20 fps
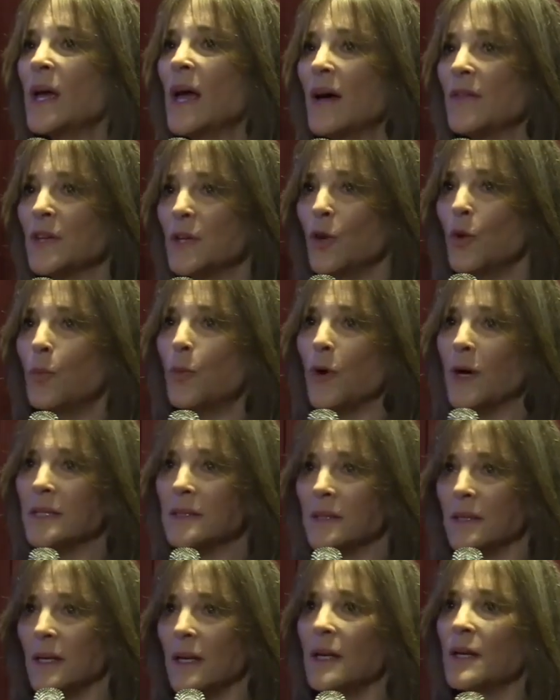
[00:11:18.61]
have a new
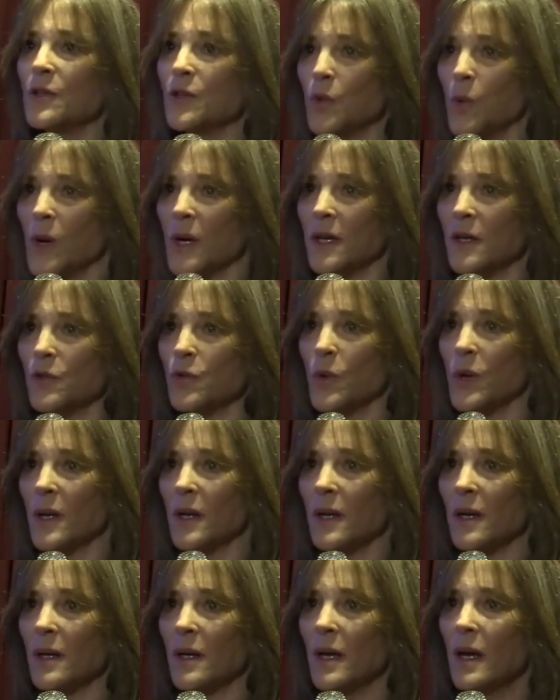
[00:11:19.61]
president in 2020.
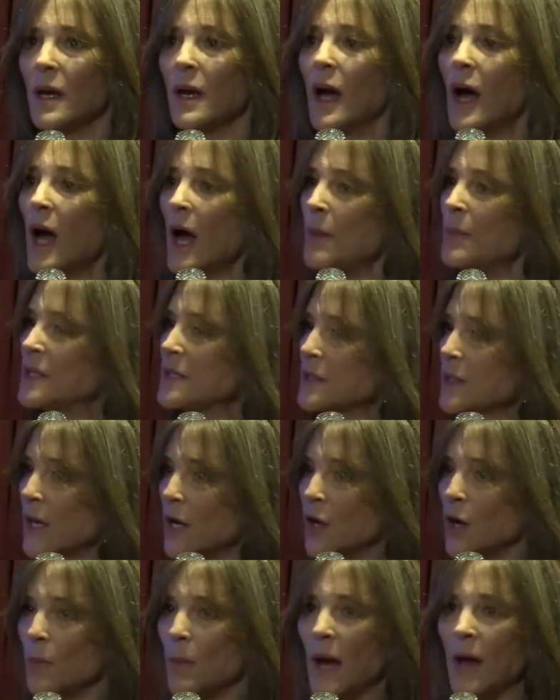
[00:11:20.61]
I'm as
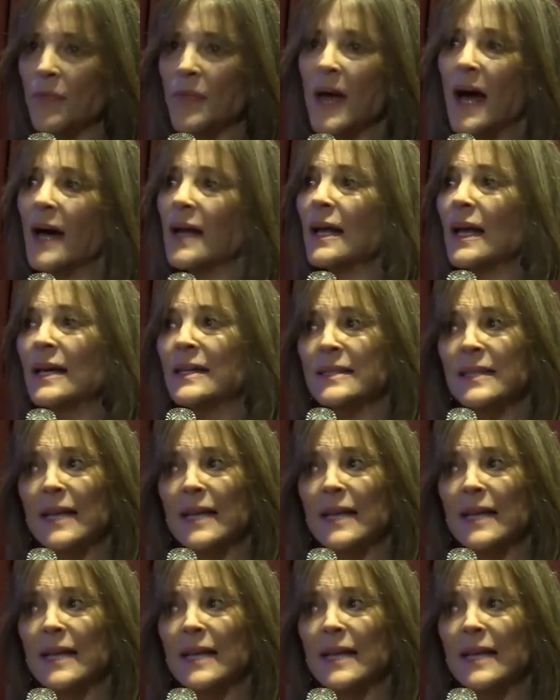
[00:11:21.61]
clear about that as